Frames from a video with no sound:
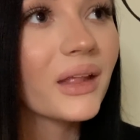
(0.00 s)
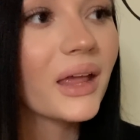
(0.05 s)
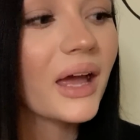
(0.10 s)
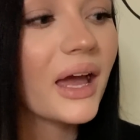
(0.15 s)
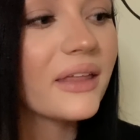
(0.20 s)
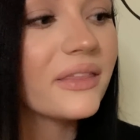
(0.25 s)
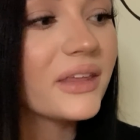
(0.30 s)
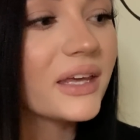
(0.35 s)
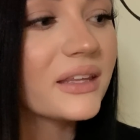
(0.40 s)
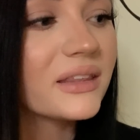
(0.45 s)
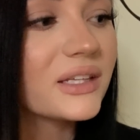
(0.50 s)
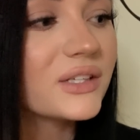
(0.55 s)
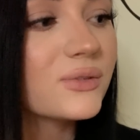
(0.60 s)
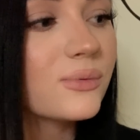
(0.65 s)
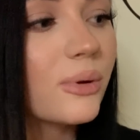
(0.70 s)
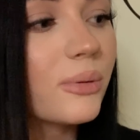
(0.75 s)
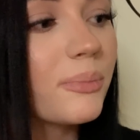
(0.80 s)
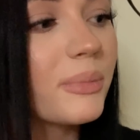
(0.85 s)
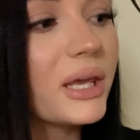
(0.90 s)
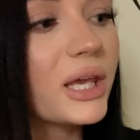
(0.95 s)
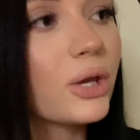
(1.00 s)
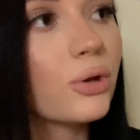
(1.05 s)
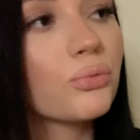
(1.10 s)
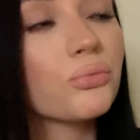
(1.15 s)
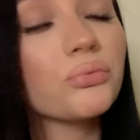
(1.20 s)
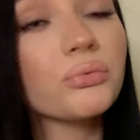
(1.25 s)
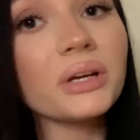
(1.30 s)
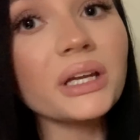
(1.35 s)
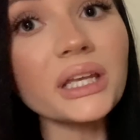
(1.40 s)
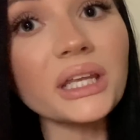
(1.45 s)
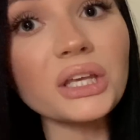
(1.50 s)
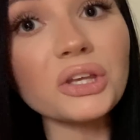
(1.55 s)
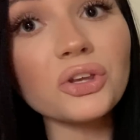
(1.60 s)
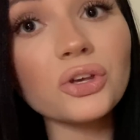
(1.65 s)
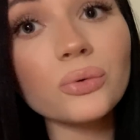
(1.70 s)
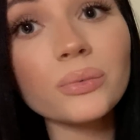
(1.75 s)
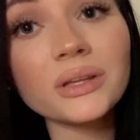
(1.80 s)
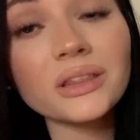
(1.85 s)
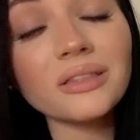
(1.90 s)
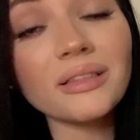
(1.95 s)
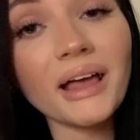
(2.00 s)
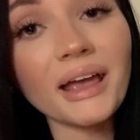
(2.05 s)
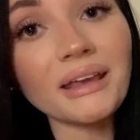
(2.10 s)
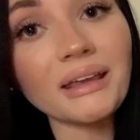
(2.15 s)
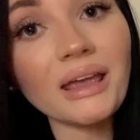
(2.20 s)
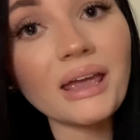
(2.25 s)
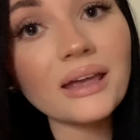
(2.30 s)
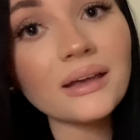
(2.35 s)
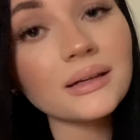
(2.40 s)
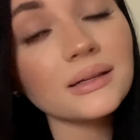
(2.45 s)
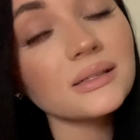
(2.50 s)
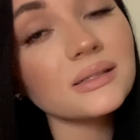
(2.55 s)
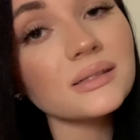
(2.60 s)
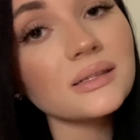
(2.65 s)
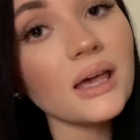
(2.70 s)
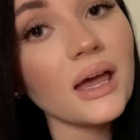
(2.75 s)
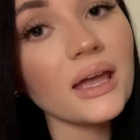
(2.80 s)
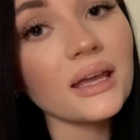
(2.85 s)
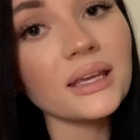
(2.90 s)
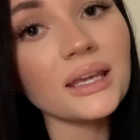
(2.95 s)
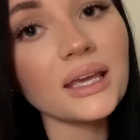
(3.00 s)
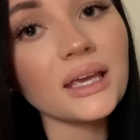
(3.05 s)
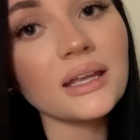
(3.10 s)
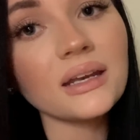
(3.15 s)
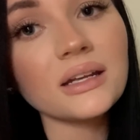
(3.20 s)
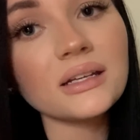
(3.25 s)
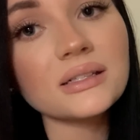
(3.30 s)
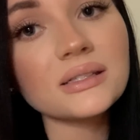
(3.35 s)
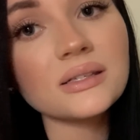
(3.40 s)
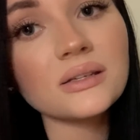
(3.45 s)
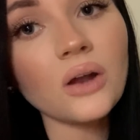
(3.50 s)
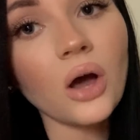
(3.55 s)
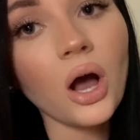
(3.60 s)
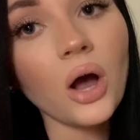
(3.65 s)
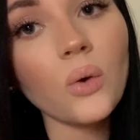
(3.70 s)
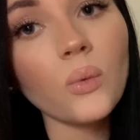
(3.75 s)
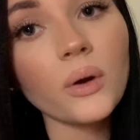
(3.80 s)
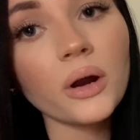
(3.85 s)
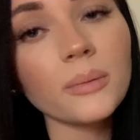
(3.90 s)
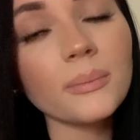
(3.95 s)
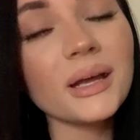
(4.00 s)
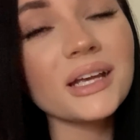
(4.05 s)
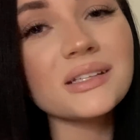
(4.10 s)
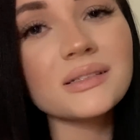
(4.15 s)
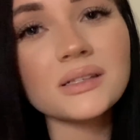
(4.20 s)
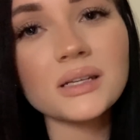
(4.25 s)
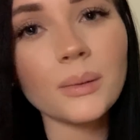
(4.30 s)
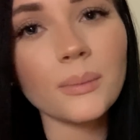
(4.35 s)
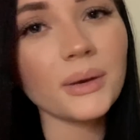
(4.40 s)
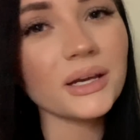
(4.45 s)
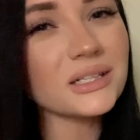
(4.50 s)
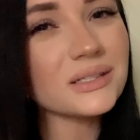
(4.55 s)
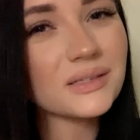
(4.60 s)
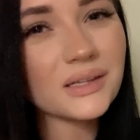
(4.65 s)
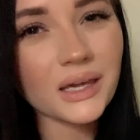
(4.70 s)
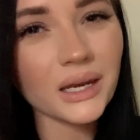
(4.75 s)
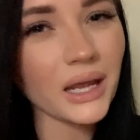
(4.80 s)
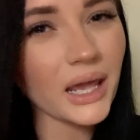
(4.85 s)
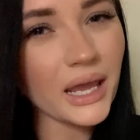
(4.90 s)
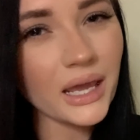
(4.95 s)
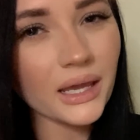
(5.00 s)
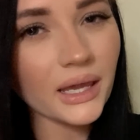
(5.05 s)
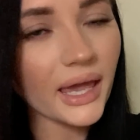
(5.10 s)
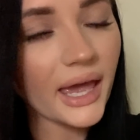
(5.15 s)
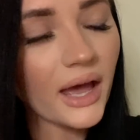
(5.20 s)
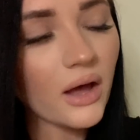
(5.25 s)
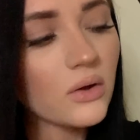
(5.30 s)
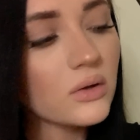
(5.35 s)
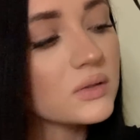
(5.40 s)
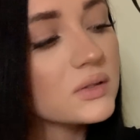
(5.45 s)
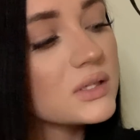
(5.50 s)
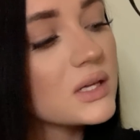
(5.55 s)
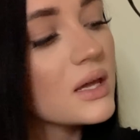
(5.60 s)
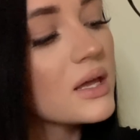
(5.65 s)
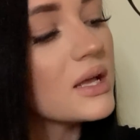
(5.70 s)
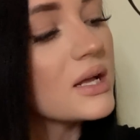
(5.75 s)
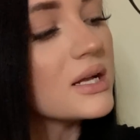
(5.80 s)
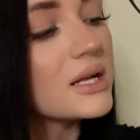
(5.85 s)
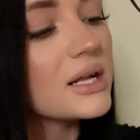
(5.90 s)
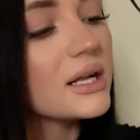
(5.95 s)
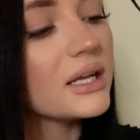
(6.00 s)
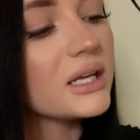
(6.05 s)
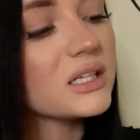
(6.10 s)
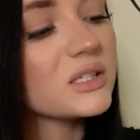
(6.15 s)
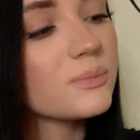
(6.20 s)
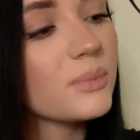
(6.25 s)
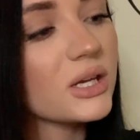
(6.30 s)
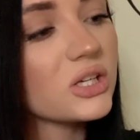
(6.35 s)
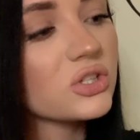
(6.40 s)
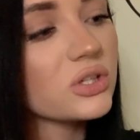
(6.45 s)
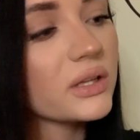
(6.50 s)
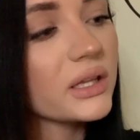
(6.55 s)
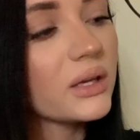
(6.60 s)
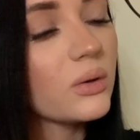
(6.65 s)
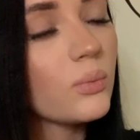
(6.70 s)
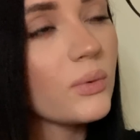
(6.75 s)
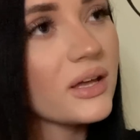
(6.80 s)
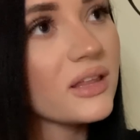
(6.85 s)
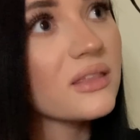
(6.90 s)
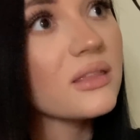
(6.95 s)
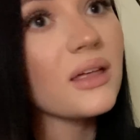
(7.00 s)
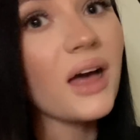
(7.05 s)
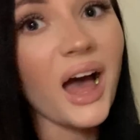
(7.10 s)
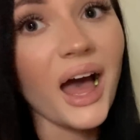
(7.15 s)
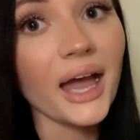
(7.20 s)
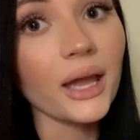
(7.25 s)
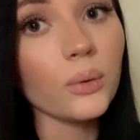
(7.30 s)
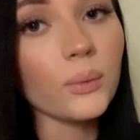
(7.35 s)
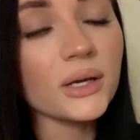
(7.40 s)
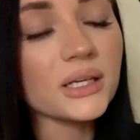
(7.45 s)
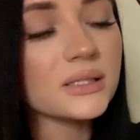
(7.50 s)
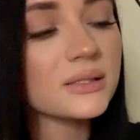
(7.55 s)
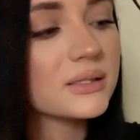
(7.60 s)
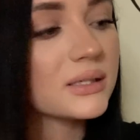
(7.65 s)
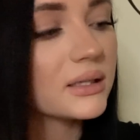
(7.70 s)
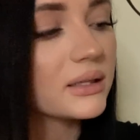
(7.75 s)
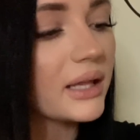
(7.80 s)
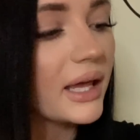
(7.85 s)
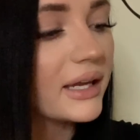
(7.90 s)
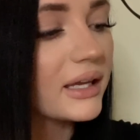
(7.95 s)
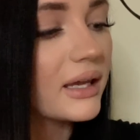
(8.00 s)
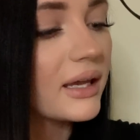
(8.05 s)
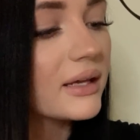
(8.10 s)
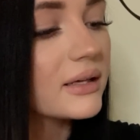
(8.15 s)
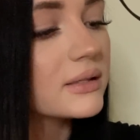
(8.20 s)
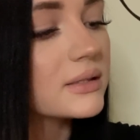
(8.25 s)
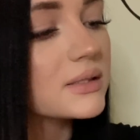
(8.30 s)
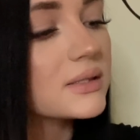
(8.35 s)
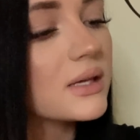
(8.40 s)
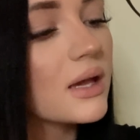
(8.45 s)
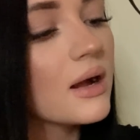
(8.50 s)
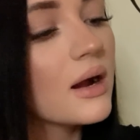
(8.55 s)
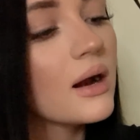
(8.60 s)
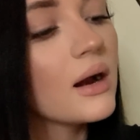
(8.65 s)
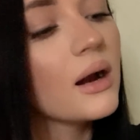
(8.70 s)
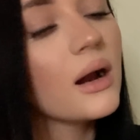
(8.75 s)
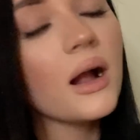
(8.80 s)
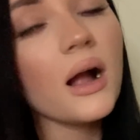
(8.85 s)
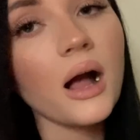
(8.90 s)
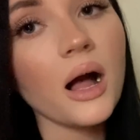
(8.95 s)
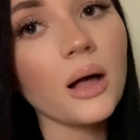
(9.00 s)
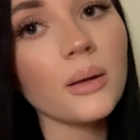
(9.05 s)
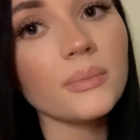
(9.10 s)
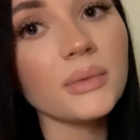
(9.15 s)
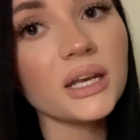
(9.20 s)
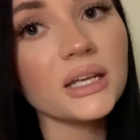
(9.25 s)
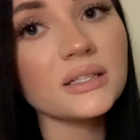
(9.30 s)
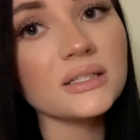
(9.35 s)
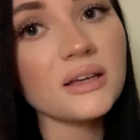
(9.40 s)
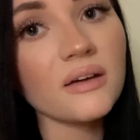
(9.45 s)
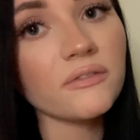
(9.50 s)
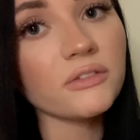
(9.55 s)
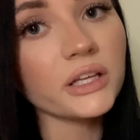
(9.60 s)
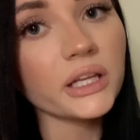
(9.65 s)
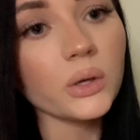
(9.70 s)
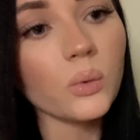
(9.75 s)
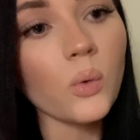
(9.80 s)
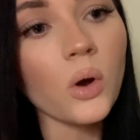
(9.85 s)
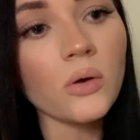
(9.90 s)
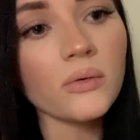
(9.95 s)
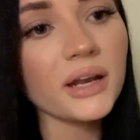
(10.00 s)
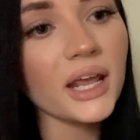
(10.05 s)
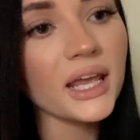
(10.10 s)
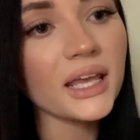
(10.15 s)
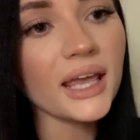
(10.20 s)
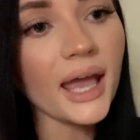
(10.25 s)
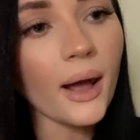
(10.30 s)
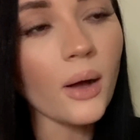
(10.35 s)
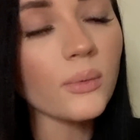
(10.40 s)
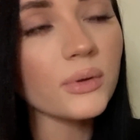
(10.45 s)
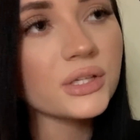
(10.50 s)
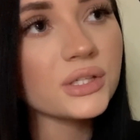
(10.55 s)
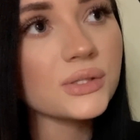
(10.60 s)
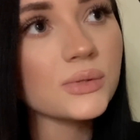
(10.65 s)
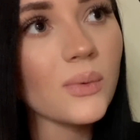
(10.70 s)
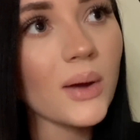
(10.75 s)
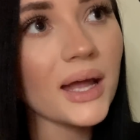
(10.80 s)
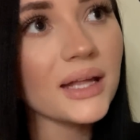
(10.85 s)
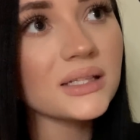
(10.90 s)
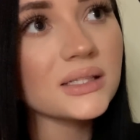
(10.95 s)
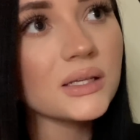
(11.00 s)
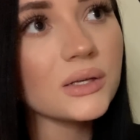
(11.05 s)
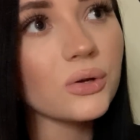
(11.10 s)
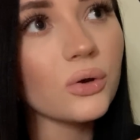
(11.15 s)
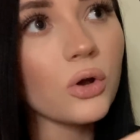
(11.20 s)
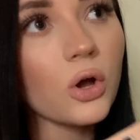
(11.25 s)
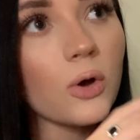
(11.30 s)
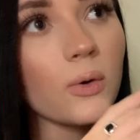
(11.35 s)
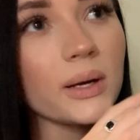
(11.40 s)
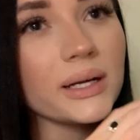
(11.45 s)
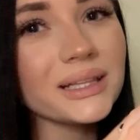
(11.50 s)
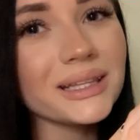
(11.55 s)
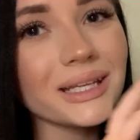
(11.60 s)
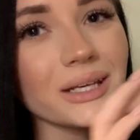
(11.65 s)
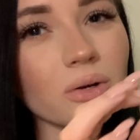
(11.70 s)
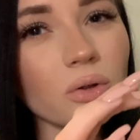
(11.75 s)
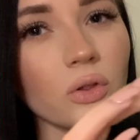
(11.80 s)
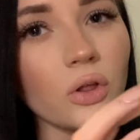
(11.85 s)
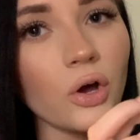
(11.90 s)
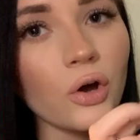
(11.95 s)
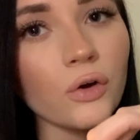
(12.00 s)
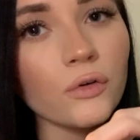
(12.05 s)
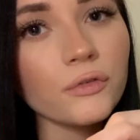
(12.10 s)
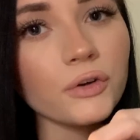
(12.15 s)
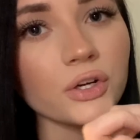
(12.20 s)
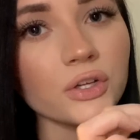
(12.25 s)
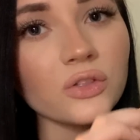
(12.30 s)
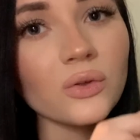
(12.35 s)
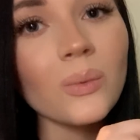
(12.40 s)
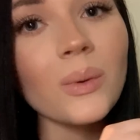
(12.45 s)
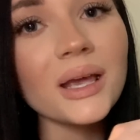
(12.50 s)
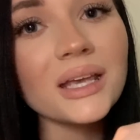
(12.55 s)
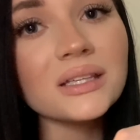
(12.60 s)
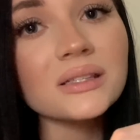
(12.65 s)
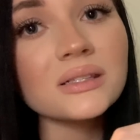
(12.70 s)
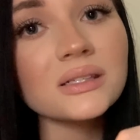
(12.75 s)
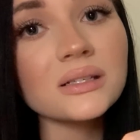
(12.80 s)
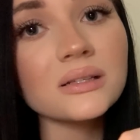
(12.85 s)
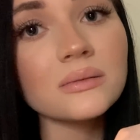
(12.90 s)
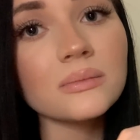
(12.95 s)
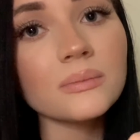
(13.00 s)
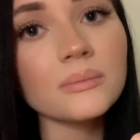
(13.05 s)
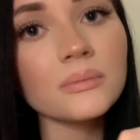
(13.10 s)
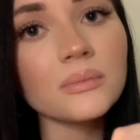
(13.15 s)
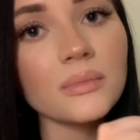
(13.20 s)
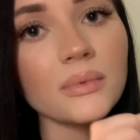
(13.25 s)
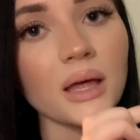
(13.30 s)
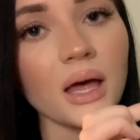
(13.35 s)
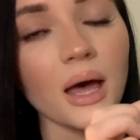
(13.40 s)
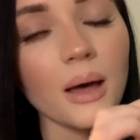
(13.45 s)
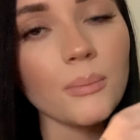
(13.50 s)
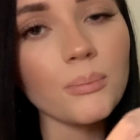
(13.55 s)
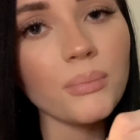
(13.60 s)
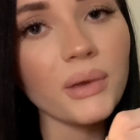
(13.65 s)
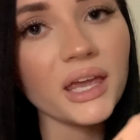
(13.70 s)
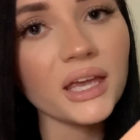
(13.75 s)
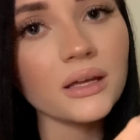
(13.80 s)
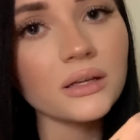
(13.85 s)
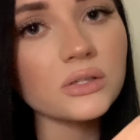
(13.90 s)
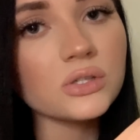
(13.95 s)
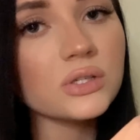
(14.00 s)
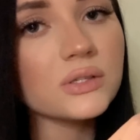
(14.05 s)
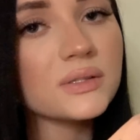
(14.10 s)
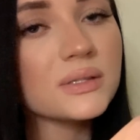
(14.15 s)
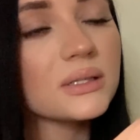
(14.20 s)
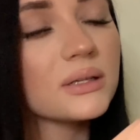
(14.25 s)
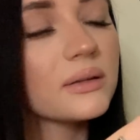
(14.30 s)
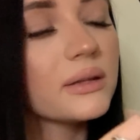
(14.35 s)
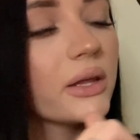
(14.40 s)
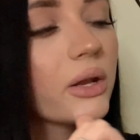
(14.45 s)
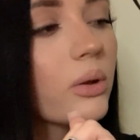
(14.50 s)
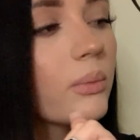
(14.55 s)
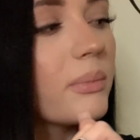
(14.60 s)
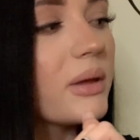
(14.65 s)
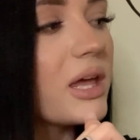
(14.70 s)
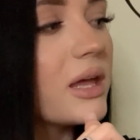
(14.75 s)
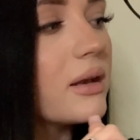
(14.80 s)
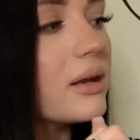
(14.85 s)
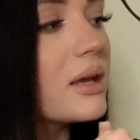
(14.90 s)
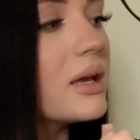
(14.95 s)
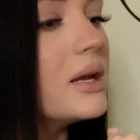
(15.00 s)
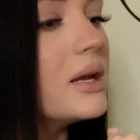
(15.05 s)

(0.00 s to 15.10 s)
I think this would be really cute with leggings. Again, it's not where my stomach's gonna hang out, especially with high-waisted leggings. And it definitely won't hang out with sweats. It'll go a little over the waist band, just a little bit.